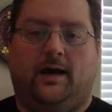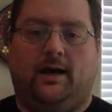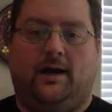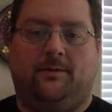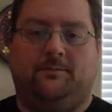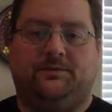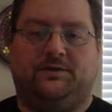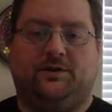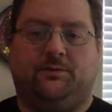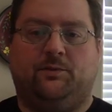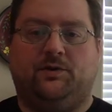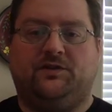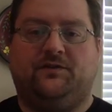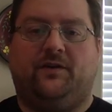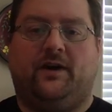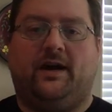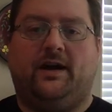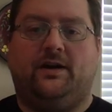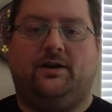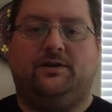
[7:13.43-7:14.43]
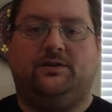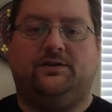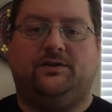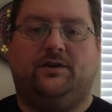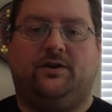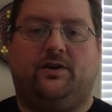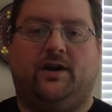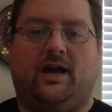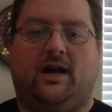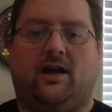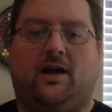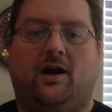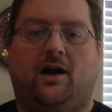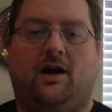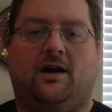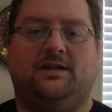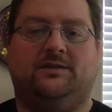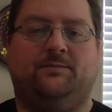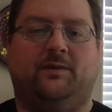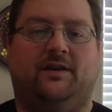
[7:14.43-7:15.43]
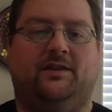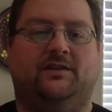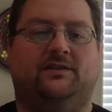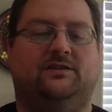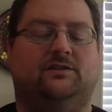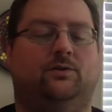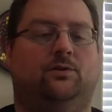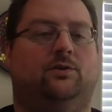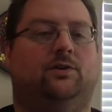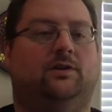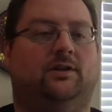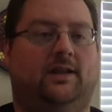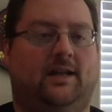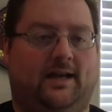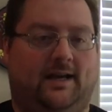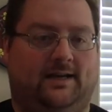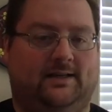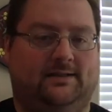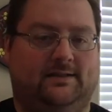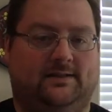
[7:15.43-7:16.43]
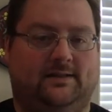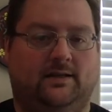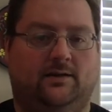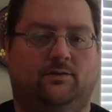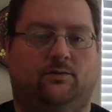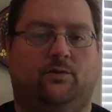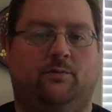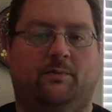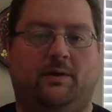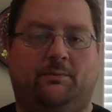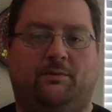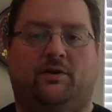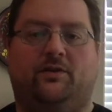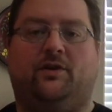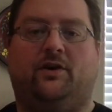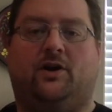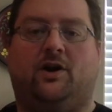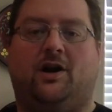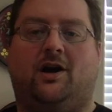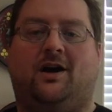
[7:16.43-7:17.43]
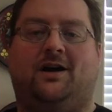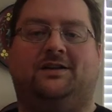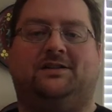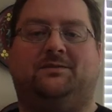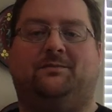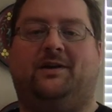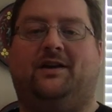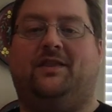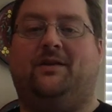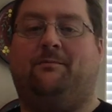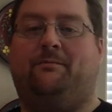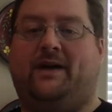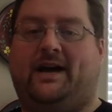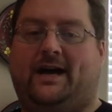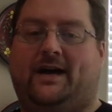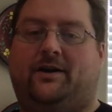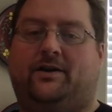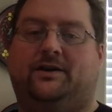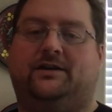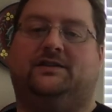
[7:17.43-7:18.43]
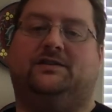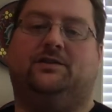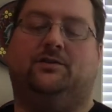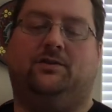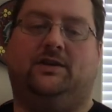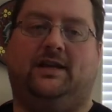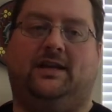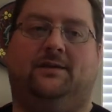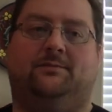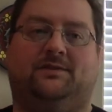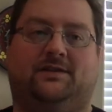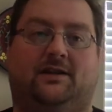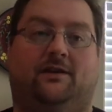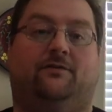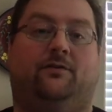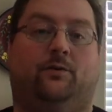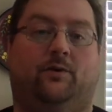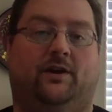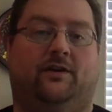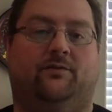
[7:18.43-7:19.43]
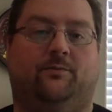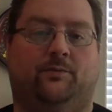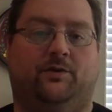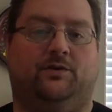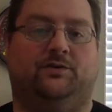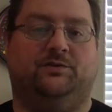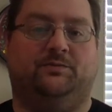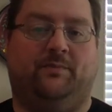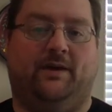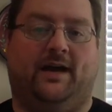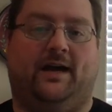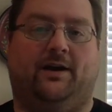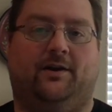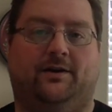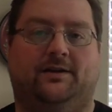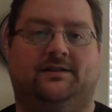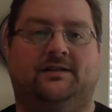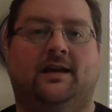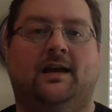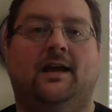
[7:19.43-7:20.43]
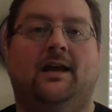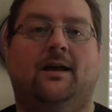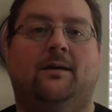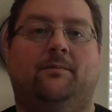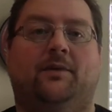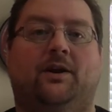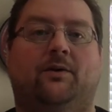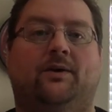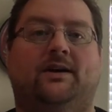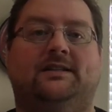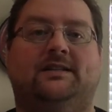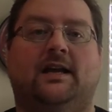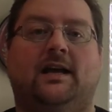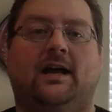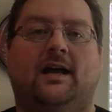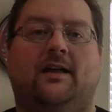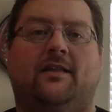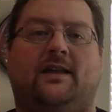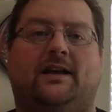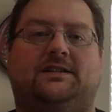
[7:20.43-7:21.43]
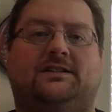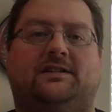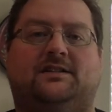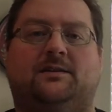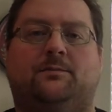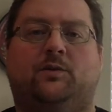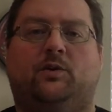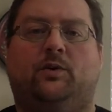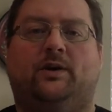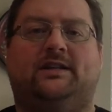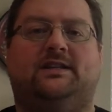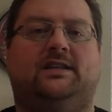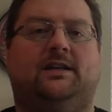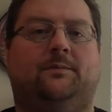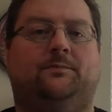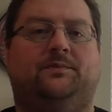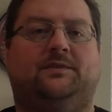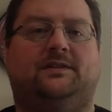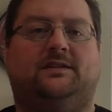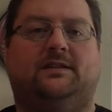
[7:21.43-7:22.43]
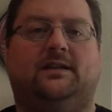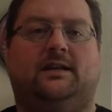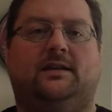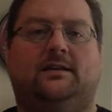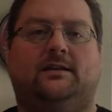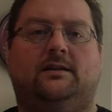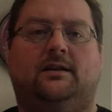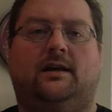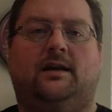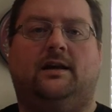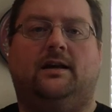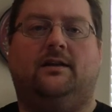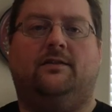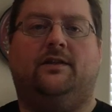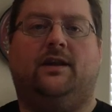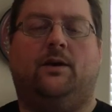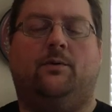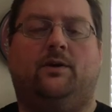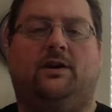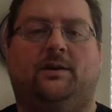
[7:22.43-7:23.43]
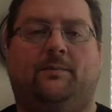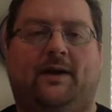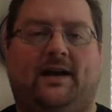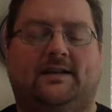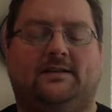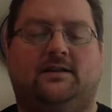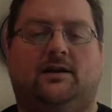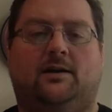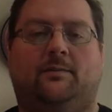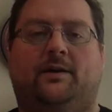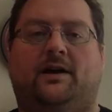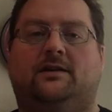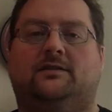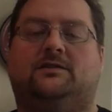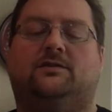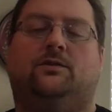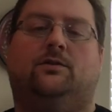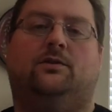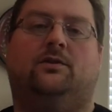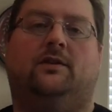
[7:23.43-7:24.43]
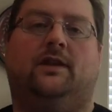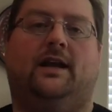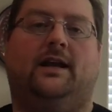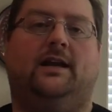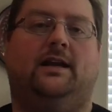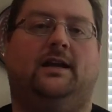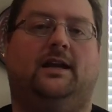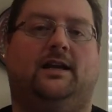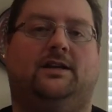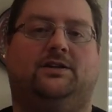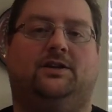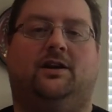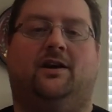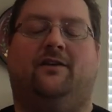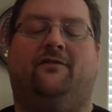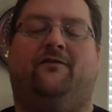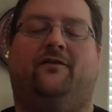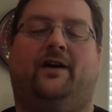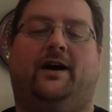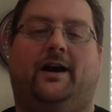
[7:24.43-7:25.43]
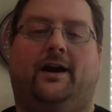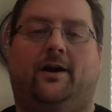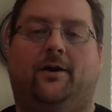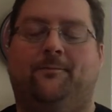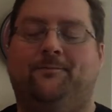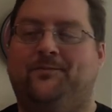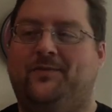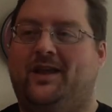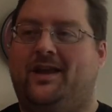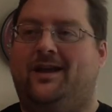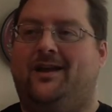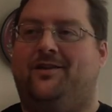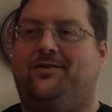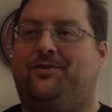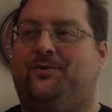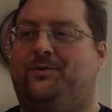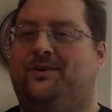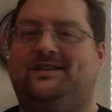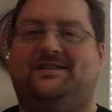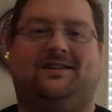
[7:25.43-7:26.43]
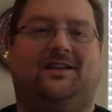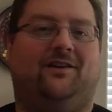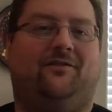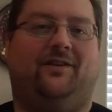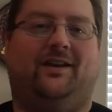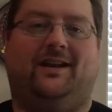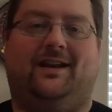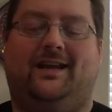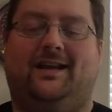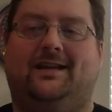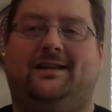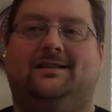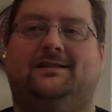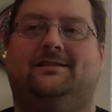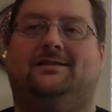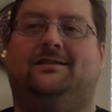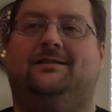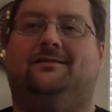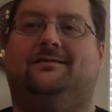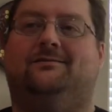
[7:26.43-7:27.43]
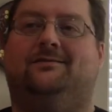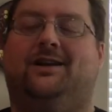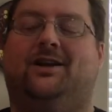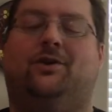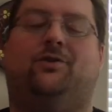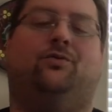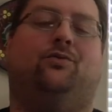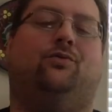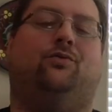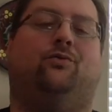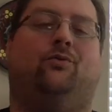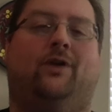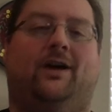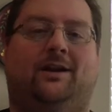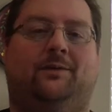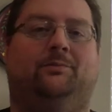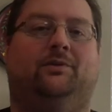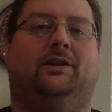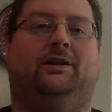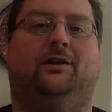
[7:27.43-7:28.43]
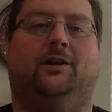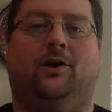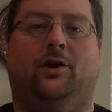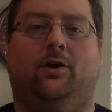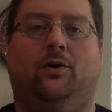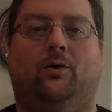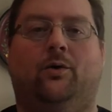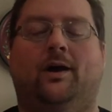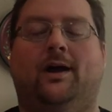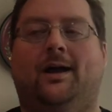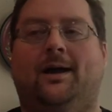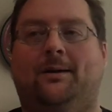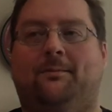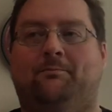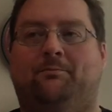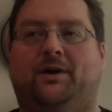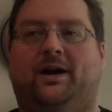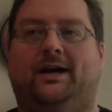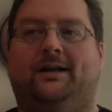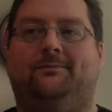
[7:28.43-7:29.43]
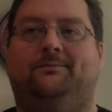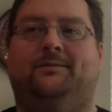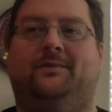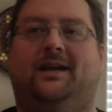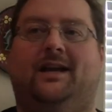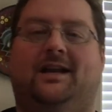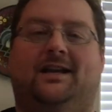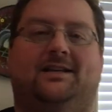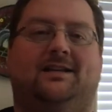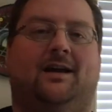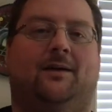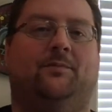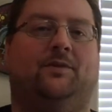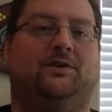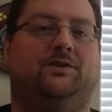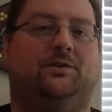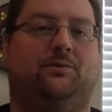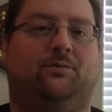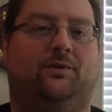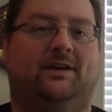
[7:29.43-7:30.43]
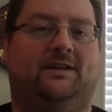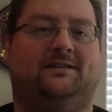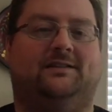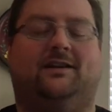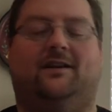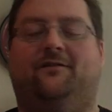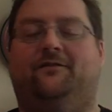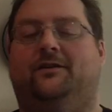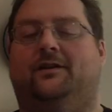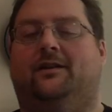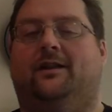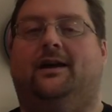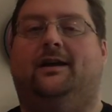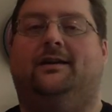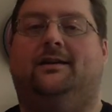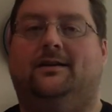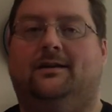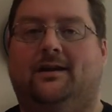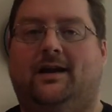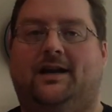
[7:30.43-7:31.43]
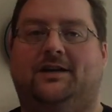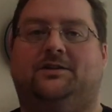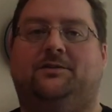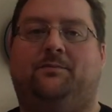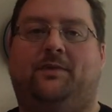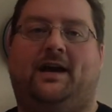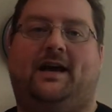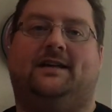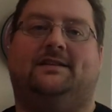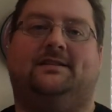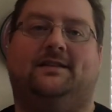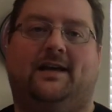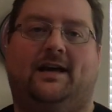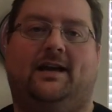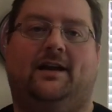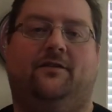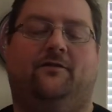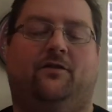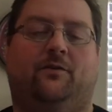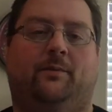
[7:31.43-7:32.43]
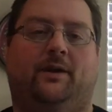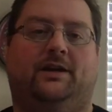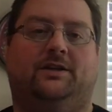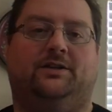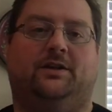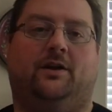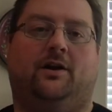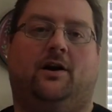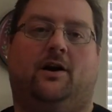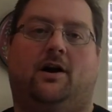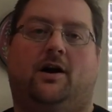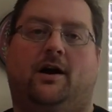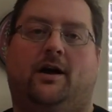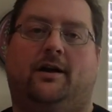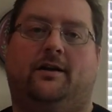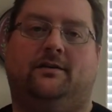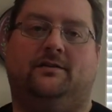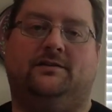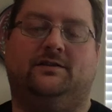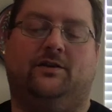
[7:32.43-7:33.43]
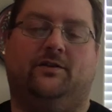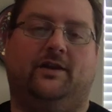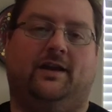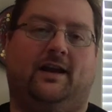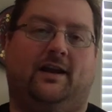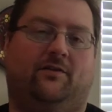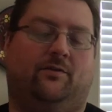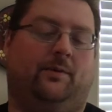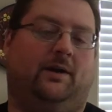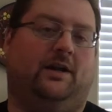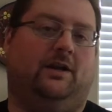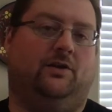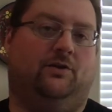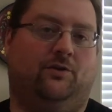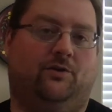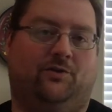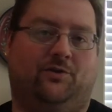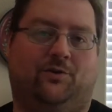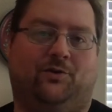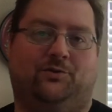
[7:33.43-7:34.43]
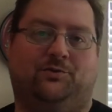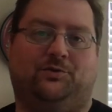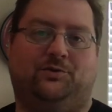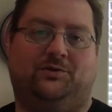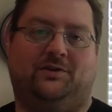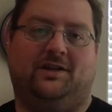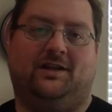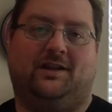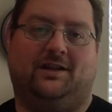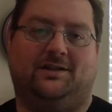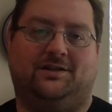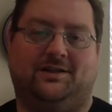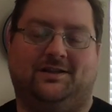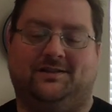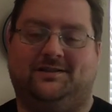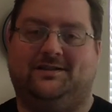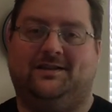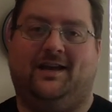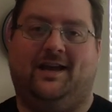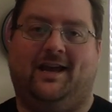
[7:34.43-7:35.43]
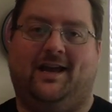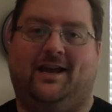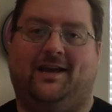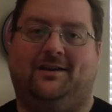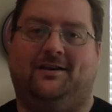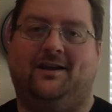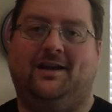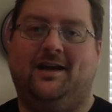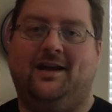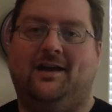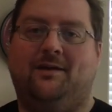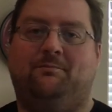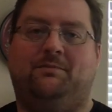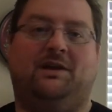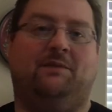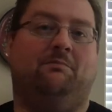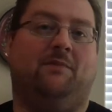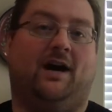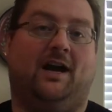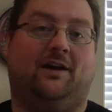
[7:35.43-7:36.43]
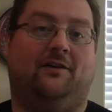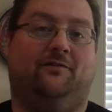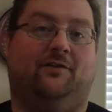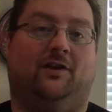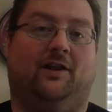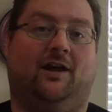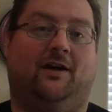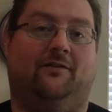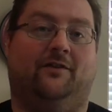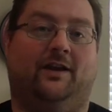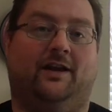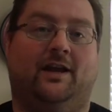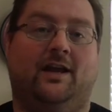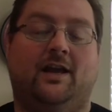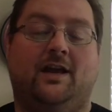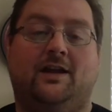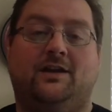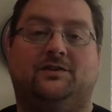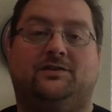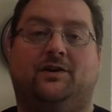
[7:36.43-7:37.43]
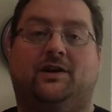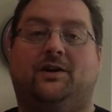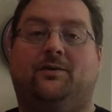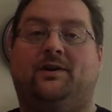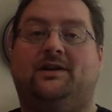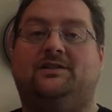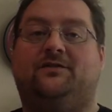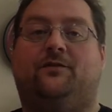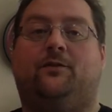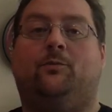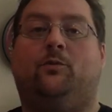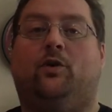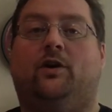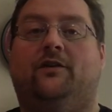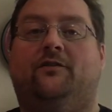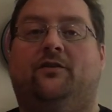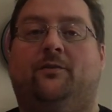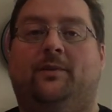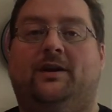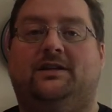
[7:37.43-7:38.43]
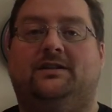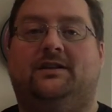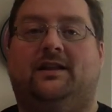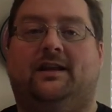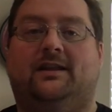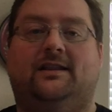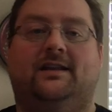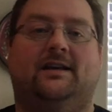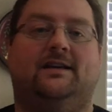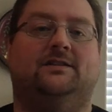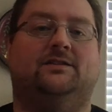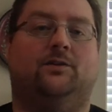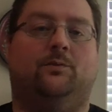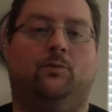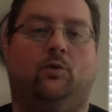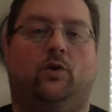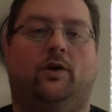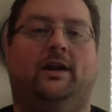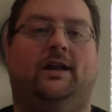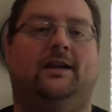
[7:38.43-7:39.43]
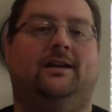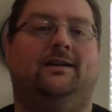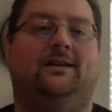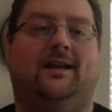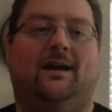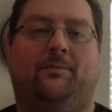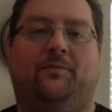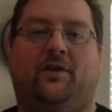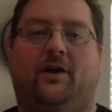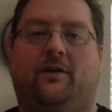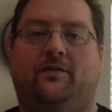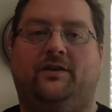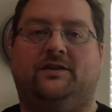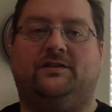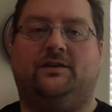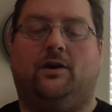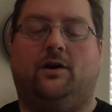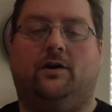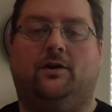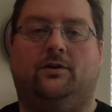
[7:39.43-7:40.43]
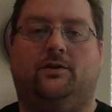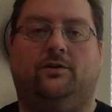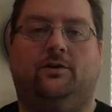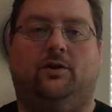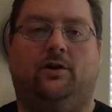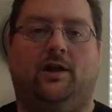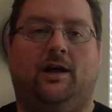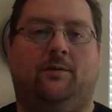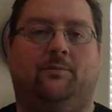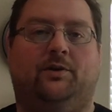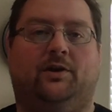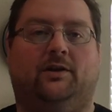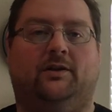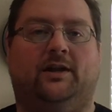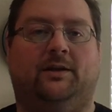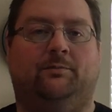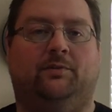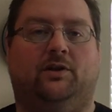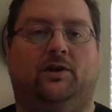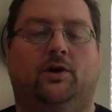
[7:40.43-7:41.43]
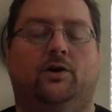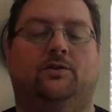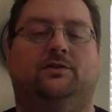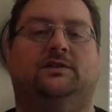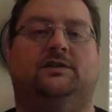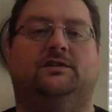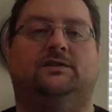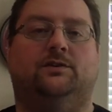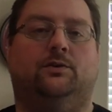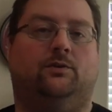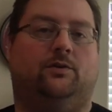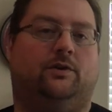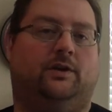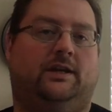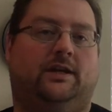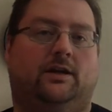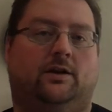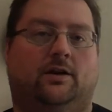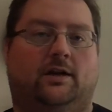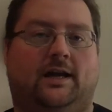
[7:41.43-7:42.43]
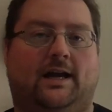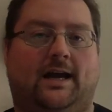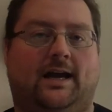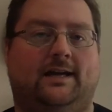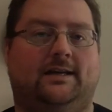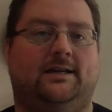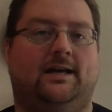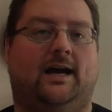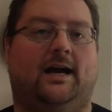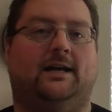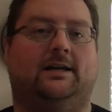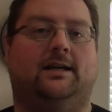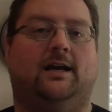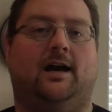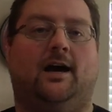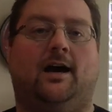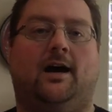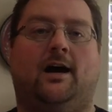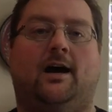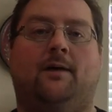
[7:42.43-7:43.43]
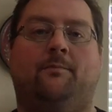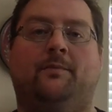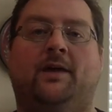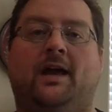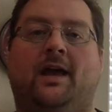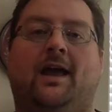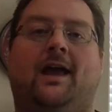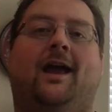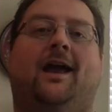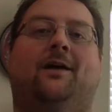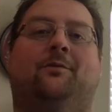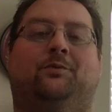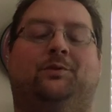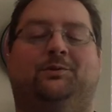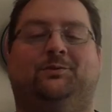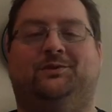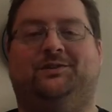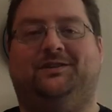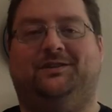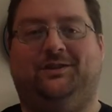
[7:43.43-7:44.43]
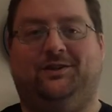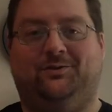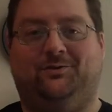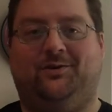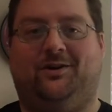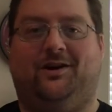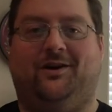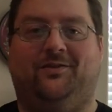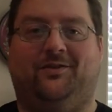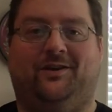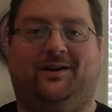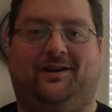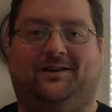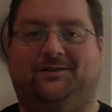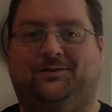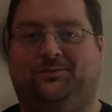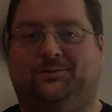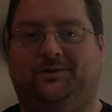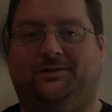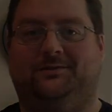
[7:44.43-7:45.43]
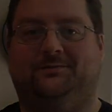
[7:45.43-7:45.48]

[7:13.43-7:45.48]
So most fires, they're not caused by the solar lights. Remember, they're caused by the batteries, so keep stuff away from those batteries. But anyways, that's just some quick tips and that I wanted to pass on about solar lighting catching on fire. The risk of it is incredibly low, but anytime there's a risk, I feel like I should pass that information on so that everybody can do their own due diligence and be mindful of it. So anyways, for more information like this or more in-depth on this article, I'll put a link below to solargearguide.com, and we will see you on the next one.